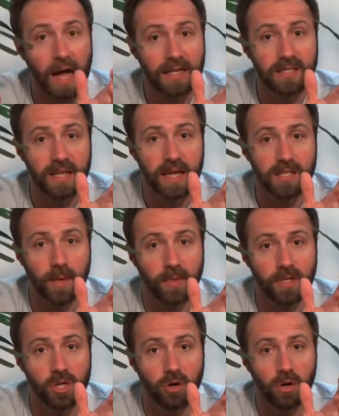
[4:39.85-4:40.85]
I say
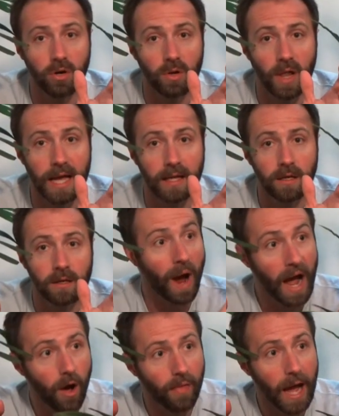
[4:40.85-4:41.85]
something to her like,
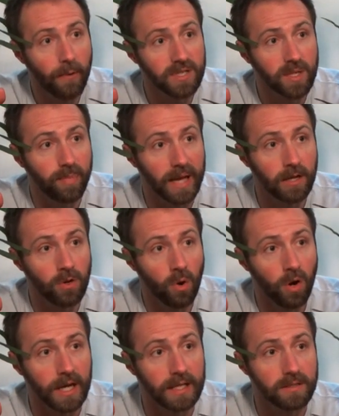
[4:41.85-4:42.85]
"Wow, that was a big
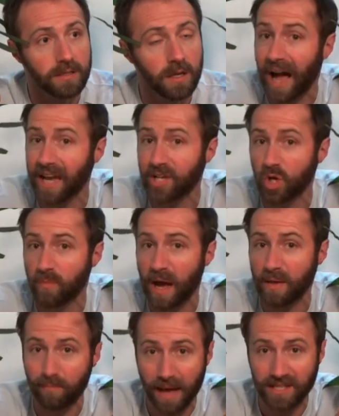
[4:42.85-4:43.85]
noise." I do
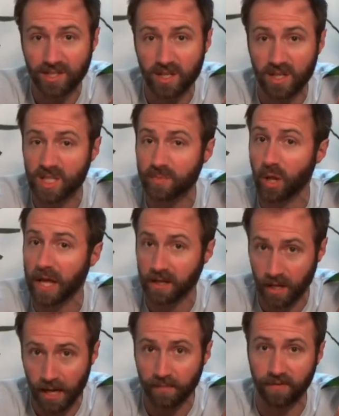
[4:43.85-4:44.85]
my best to display
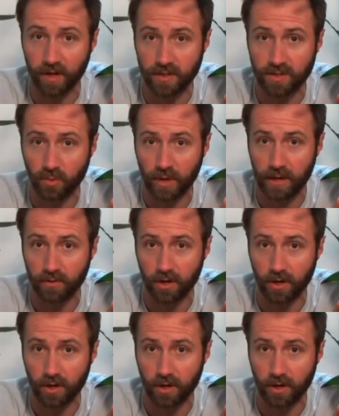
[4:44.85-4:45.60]
confidence around